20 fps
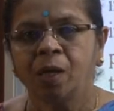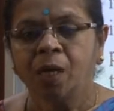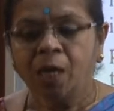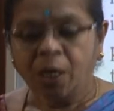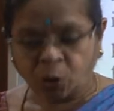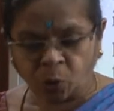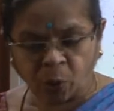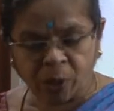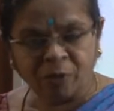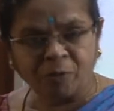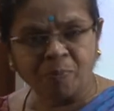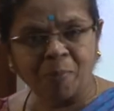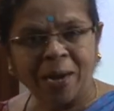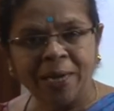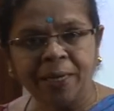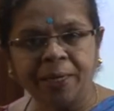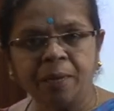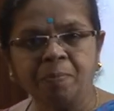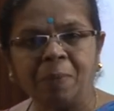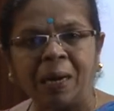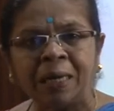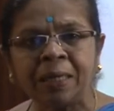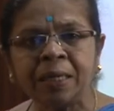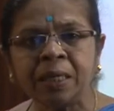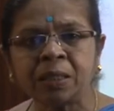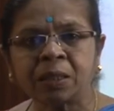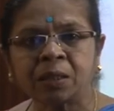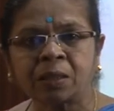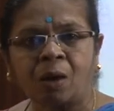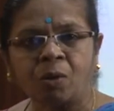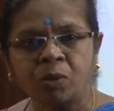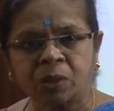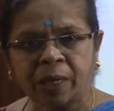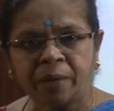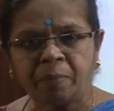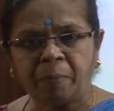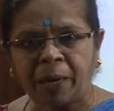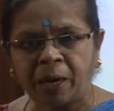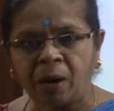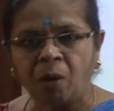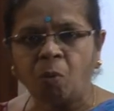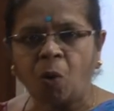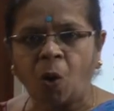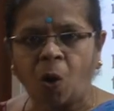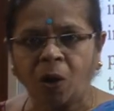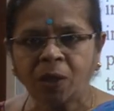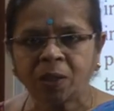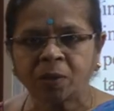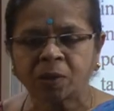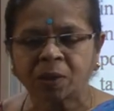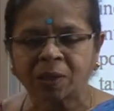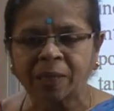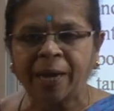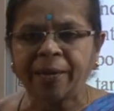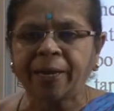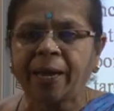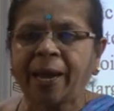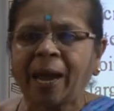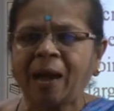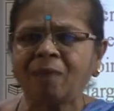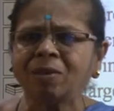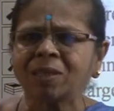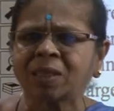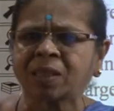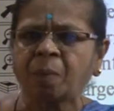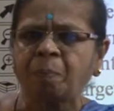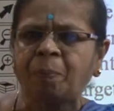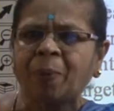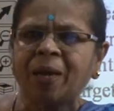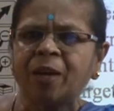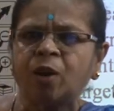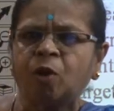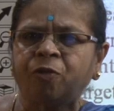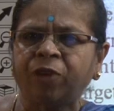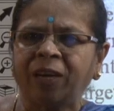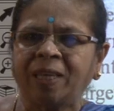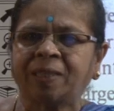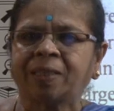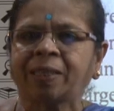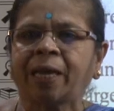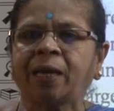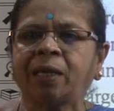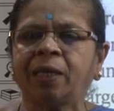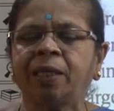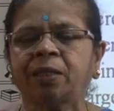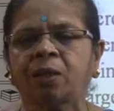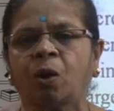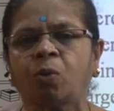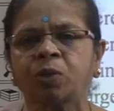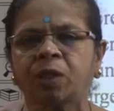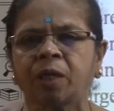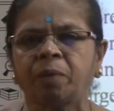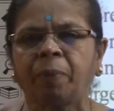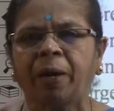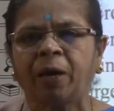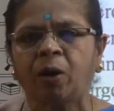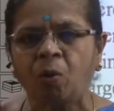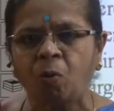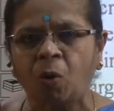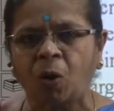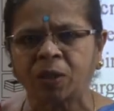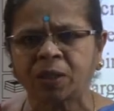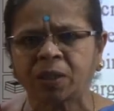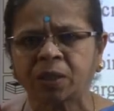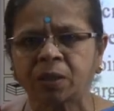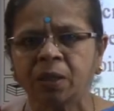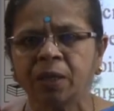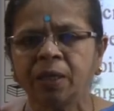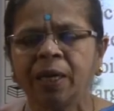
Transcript: So if my demand is 1000 megawatts and I have a supply of exactly 1000 megawatts